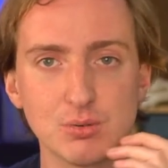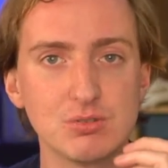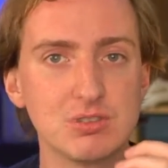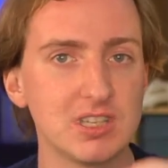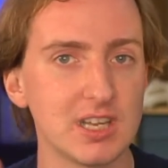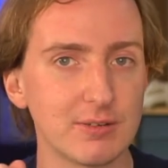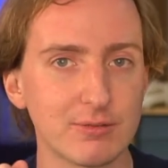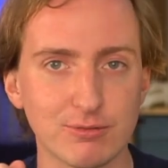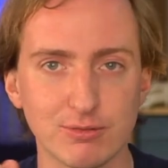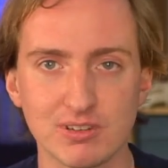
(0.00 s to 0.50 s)

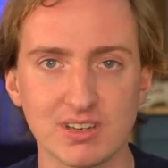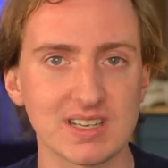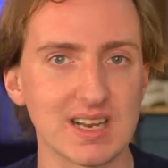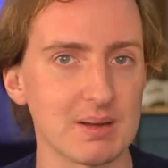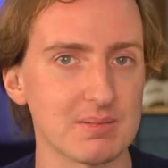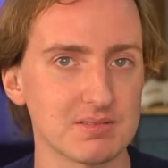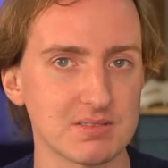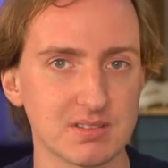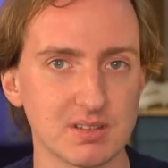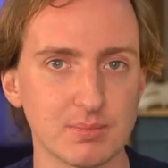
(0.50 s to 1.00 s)
different
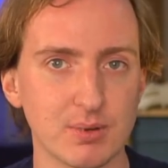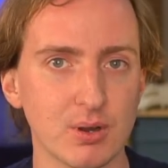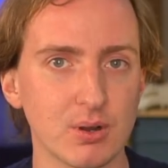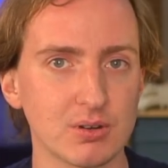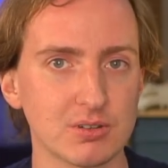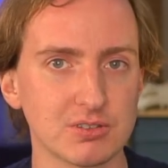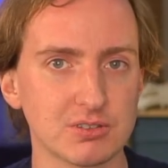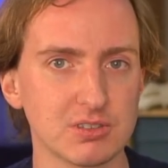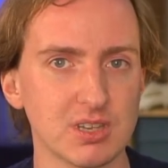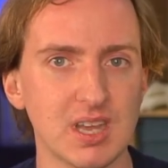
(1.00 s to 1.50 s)
adapters in the
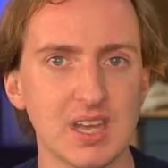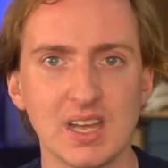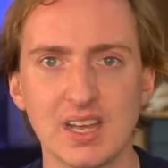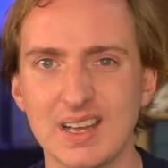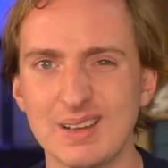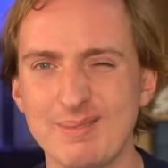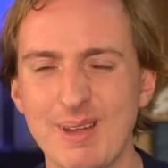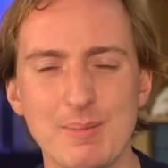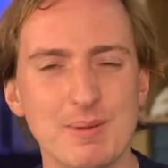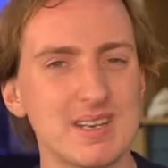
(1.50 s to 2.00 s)
box,
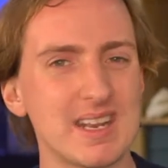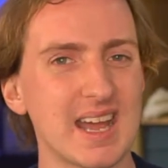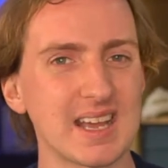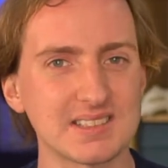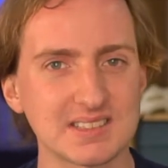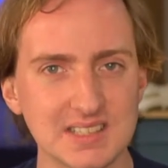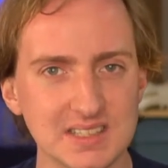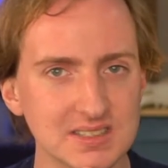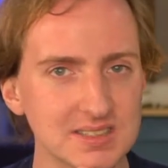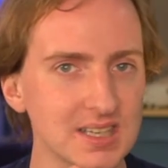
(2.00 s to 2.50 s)
maybe an
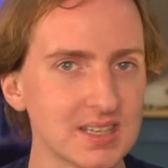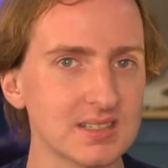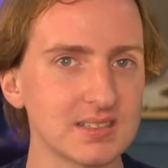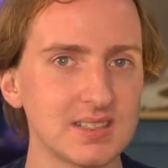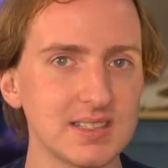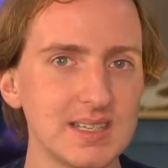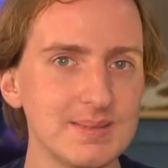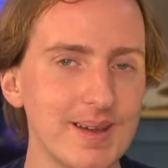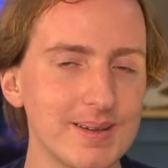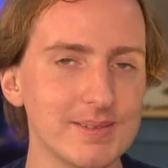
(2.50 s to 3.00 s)

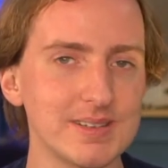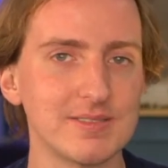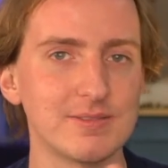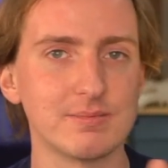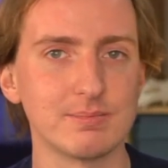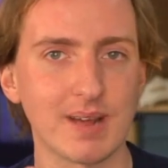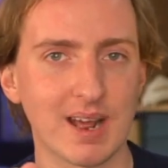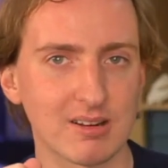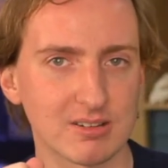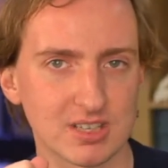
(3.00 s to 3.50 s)
XT60, maybe a
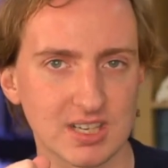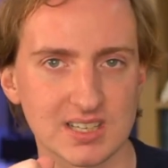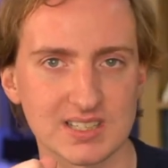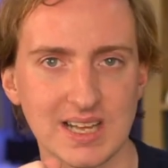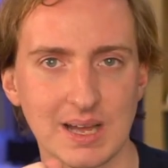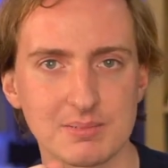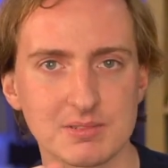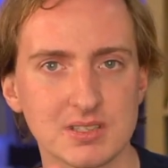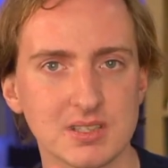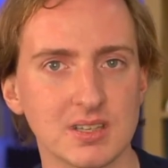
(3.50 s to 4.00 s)
different barrel jack
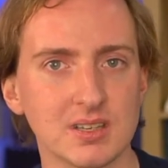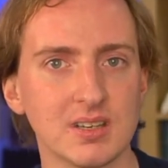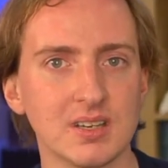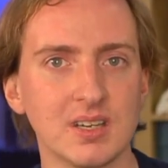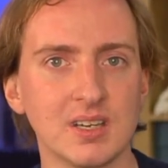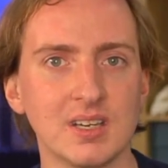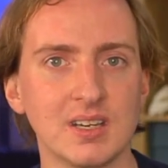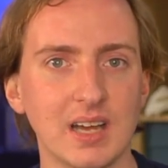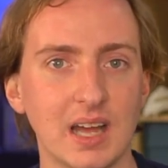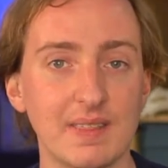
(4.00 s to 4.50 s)
adapter,
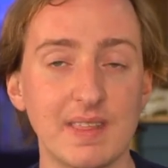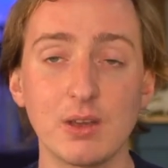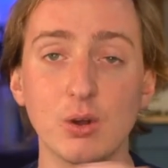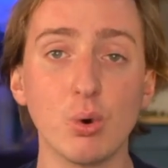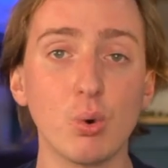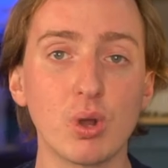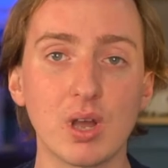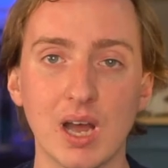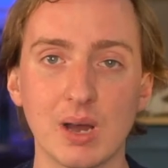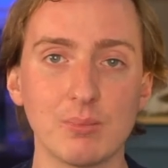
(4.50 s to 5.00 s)
and they
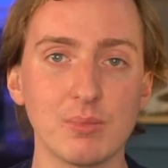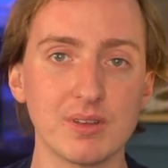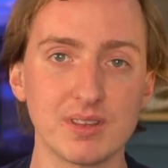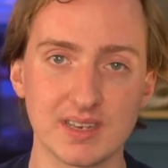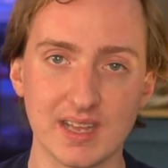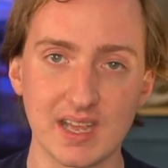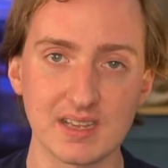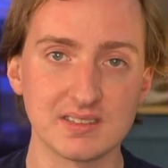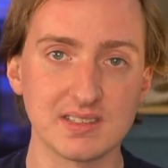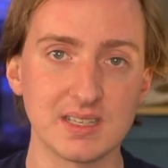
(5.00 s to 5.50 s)
all come with
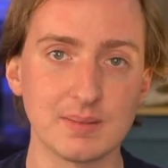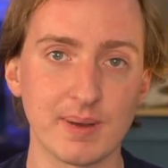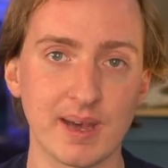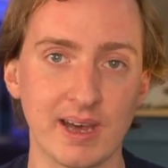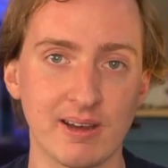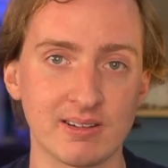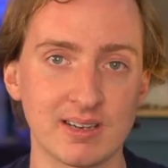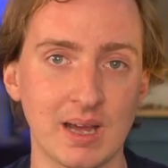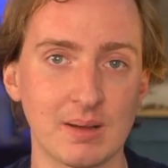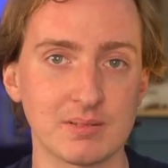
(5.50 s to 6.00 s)
an AC
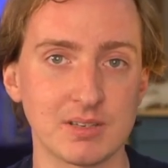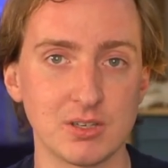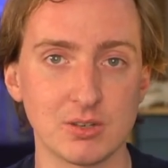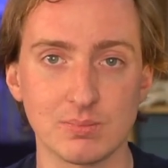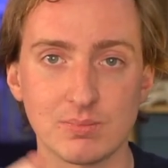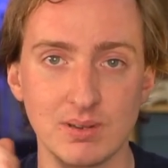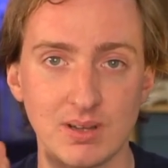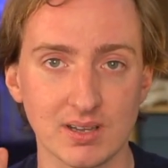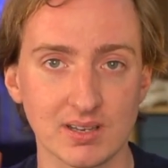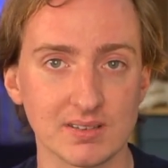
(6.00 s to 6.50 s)
power adapter you
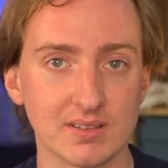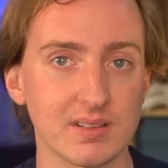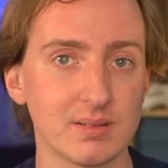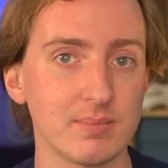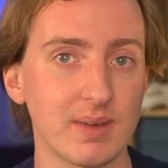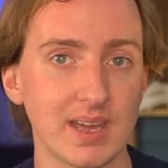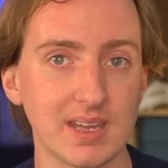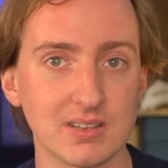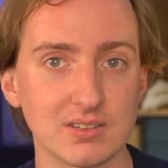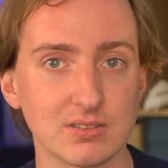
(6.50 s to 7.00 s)
can plug into the
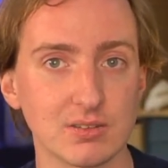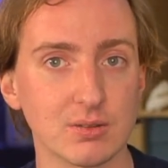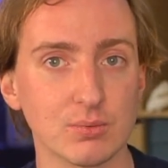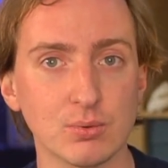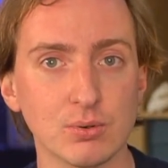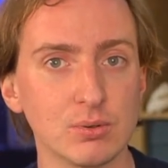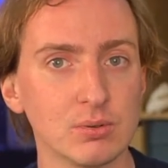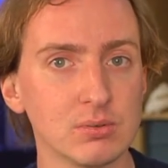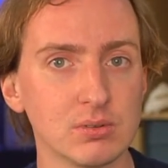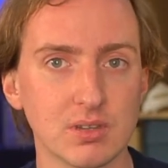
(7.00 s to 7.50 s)
mains on the
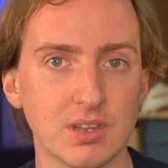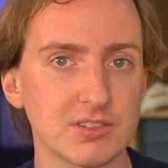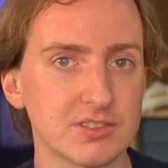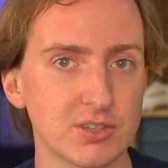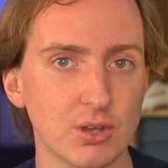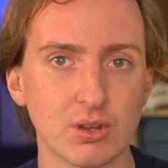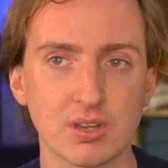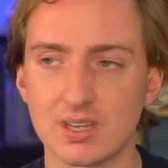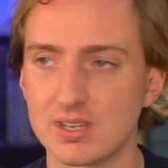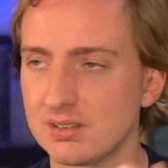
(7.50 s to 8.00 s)
wall and a
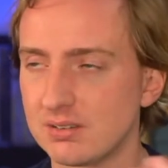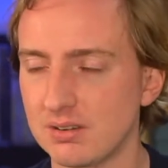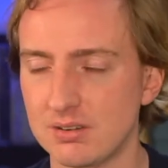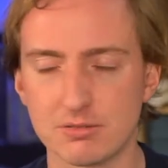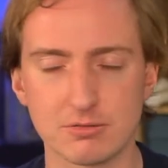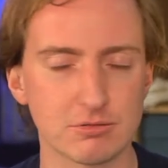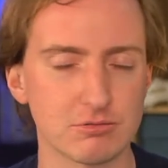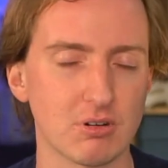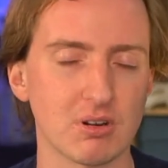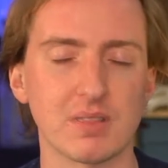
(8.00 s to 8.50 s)
socket
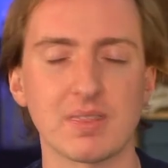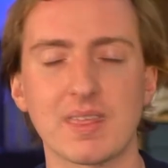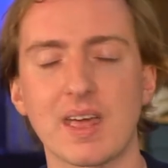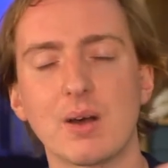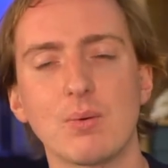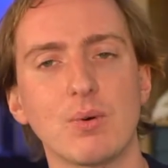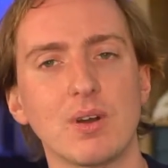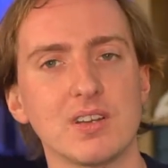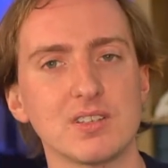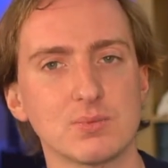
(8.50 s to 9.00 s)
and try it
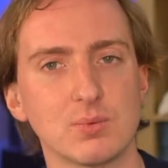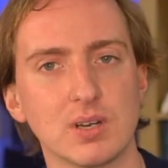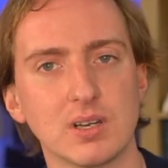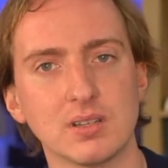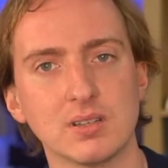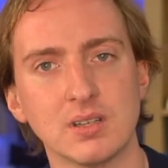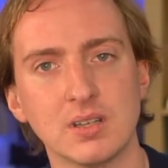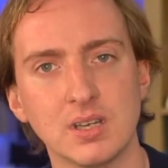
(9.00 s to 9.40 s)
that way as well.